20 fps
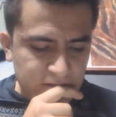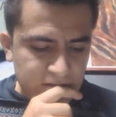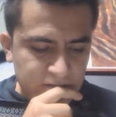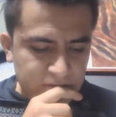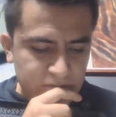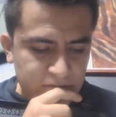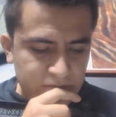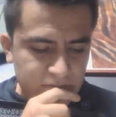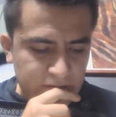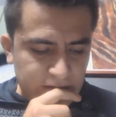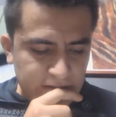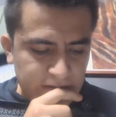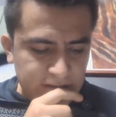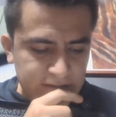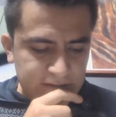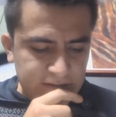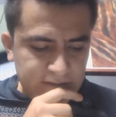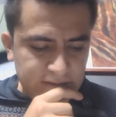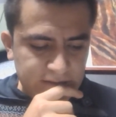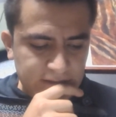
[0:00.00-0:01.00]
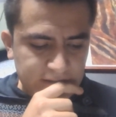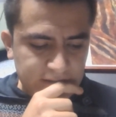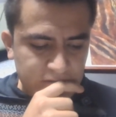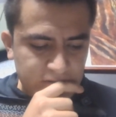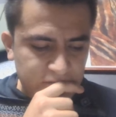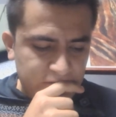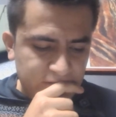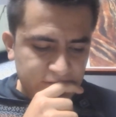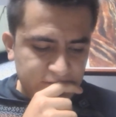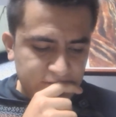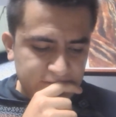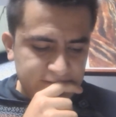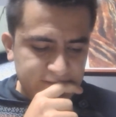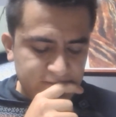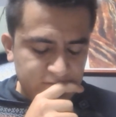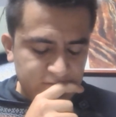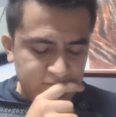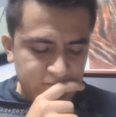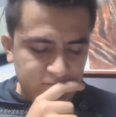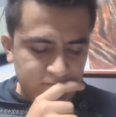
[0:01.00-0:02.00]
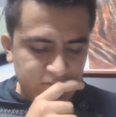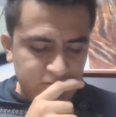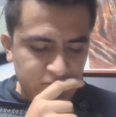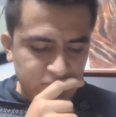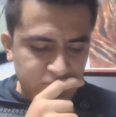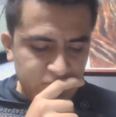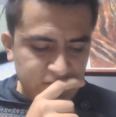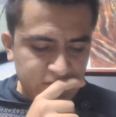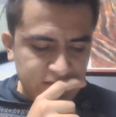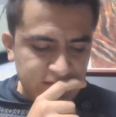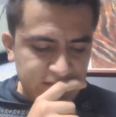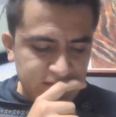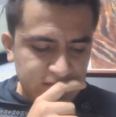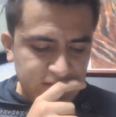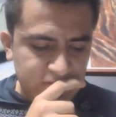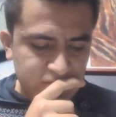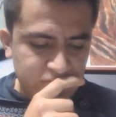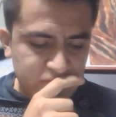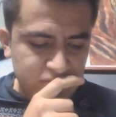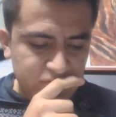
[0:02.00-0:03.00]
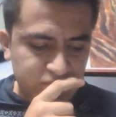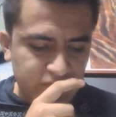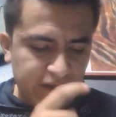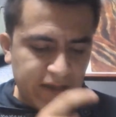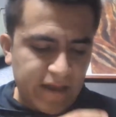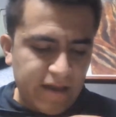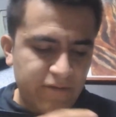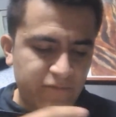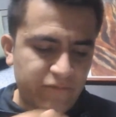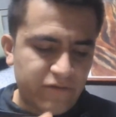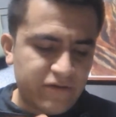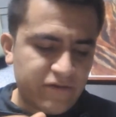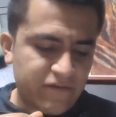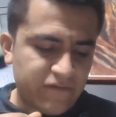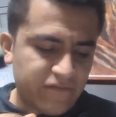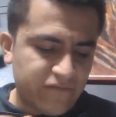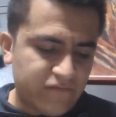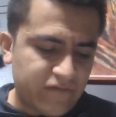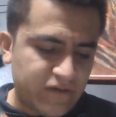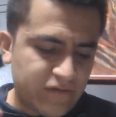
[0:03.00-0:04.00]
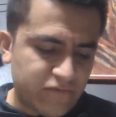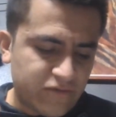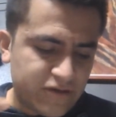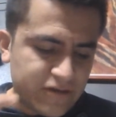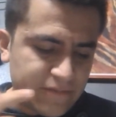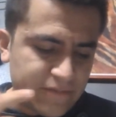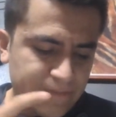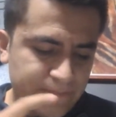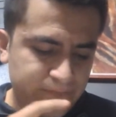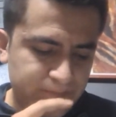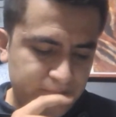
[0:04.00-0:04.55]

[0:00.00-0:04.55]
So I said that Q2 is equal to Q1 is equal to A1 V1.